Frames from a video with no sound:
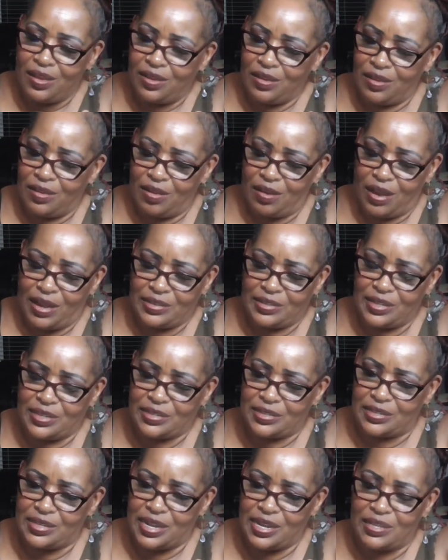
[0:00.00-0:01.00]
You know, I
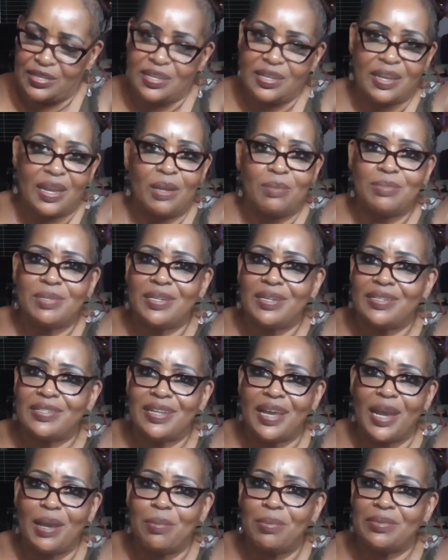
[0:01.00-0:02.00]
just needed to come to the
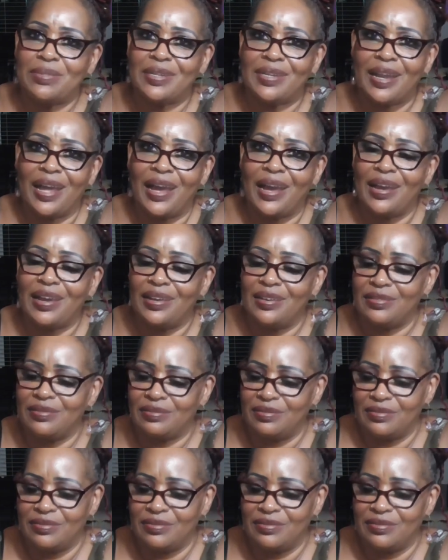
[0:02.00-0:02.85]
table tonight.